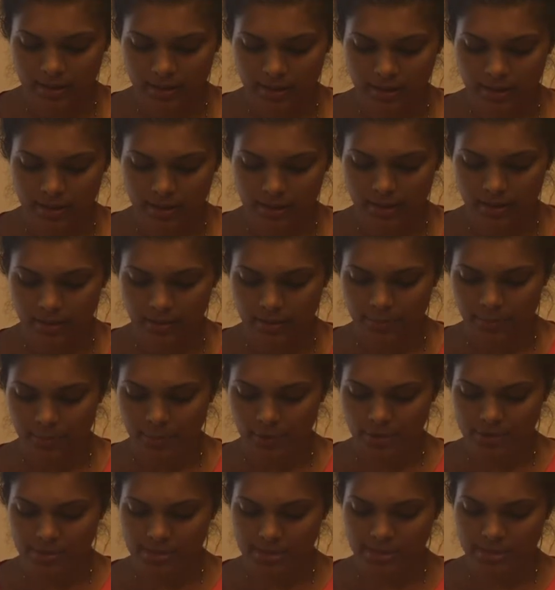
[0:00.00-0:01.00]
the
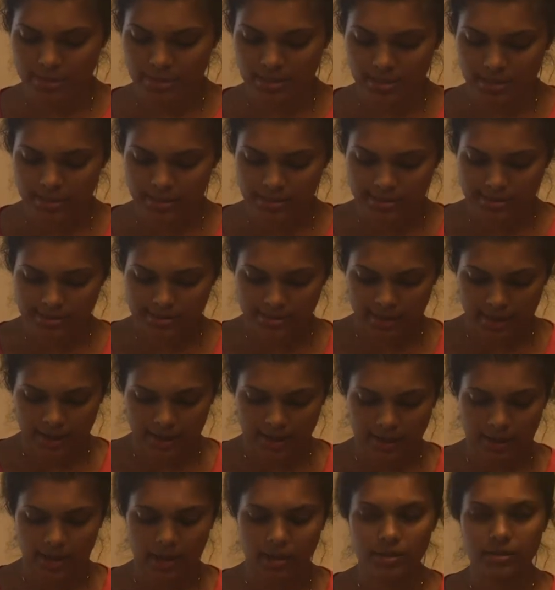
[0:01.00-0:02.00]
procedures
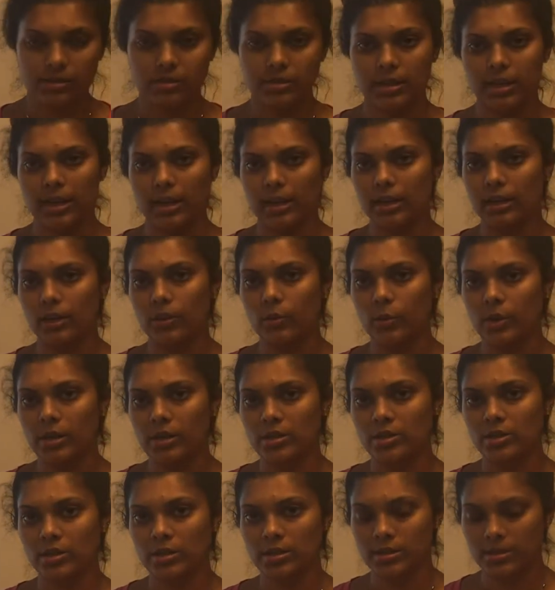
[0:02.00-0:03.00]
and answer any
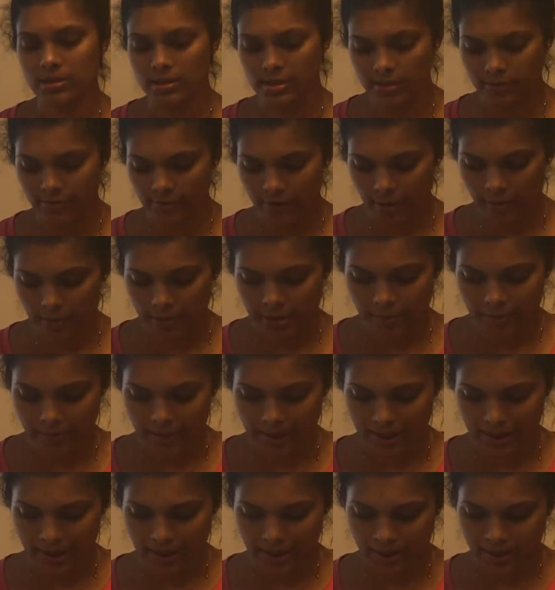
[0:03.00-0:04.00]
questions the family
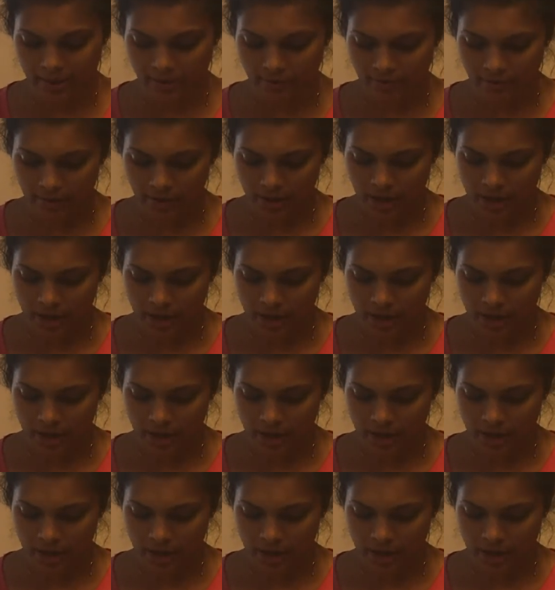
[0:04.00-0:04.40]
may have.